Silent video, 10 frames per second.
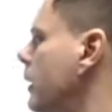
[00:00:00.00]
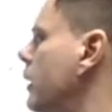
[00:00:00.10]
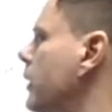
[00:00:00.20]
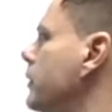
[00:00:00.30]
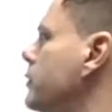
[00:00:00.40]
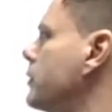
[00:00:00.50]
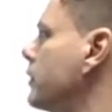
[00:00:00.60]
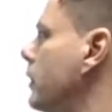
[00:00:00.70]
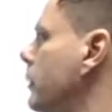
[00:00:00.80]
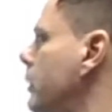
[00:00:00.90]
Okay, to
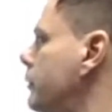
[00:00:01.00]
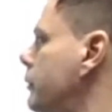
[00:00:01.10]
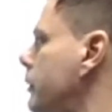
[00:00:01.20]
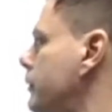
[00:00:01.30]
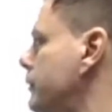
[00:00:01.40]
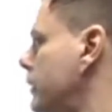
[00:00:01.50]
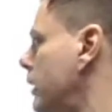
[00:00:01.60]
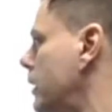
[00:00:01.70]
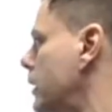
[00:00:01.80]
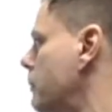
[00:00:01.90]
start off with,
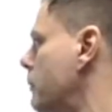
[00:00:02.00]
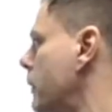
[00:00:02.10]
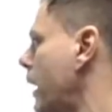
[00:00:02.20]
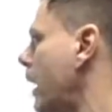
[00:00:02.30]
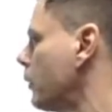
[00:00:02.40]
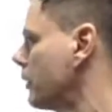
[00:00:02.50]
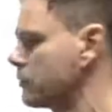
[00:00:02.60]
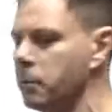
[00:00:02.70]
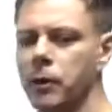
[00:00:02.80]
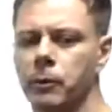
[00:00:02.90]
how does
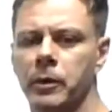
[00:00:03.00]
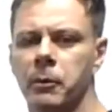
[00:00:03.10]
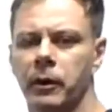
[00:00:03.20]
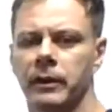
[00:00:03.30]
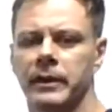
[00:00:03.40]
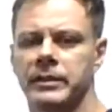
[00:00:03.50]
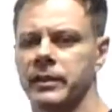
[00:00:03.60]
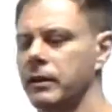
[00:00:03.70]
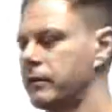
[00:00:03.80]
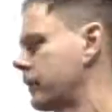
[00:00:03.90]
bone remodel
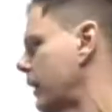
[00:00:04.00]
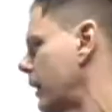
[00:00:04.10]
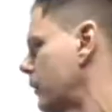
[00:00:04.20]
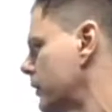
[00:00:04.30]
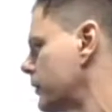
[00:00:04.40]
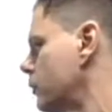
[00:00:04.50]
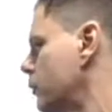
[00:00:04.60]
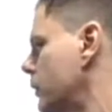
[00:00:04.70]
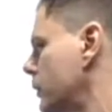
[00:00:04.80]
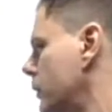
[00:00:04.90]
itself and how does it
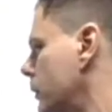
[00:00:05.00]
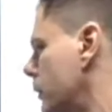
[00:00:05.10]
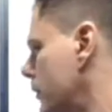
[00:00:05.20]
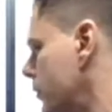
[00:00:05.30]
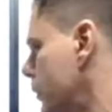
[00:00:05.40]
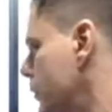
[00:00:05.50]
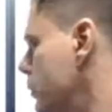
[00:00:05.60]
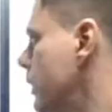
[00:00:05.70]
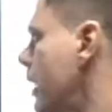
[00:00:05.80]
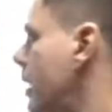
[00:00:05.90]
work? Okay, so
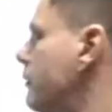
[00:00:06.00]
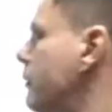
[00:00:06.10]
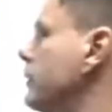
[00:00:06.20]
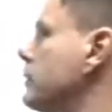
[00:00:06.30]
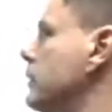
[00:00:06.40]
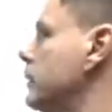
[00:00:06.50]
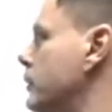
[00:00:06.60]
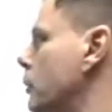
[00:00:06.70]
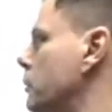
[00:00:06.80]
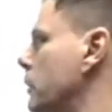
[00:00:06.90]
you have
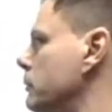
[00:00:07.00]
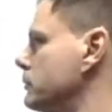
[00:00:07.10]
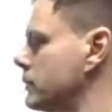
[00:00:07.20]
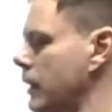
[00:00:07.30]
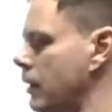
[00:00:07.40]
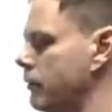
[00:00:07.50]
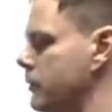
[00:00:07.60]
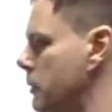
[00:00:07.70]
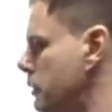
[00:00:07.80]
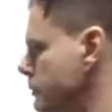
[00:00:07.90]
your bone, healthy
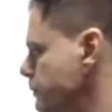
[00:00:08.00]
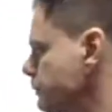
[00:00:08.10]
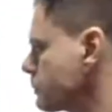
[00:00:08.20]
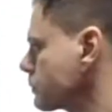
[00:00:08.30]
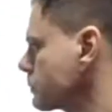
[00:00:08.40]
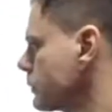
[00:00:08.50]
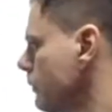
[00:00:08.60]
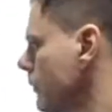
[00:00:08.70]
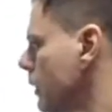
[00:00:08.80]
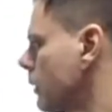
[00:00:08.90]
bone.
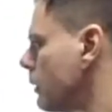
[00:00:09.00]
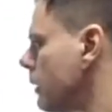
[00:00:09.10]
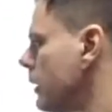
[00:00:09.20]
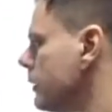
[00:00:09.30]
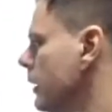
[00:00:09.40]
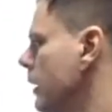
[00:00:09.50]
All right.